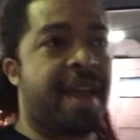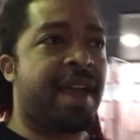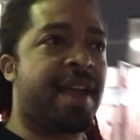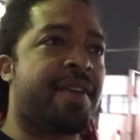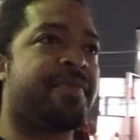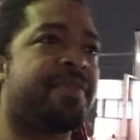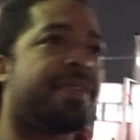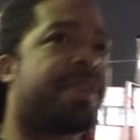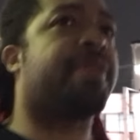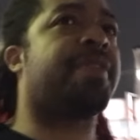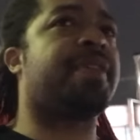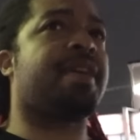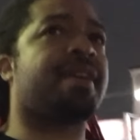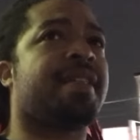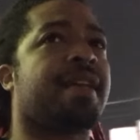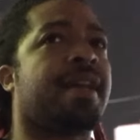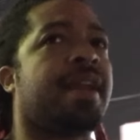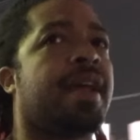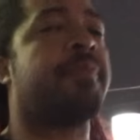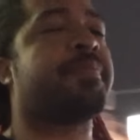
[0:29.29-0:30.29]

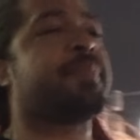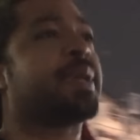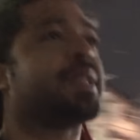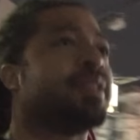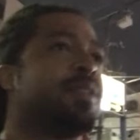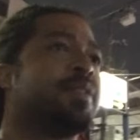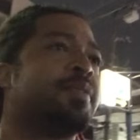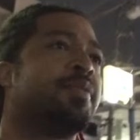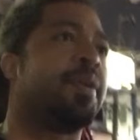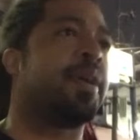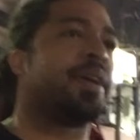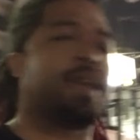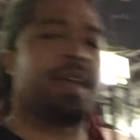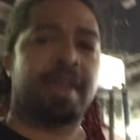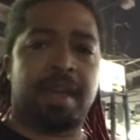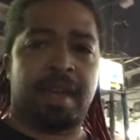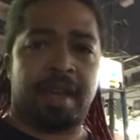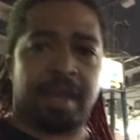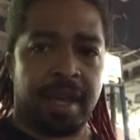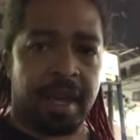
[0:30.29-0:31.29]
everything that I've been doing
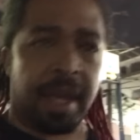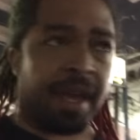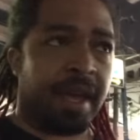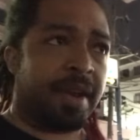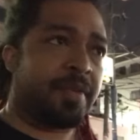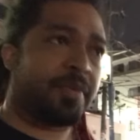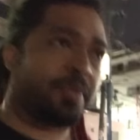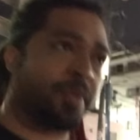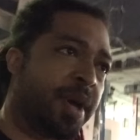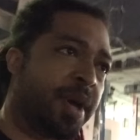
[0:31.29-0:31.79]
in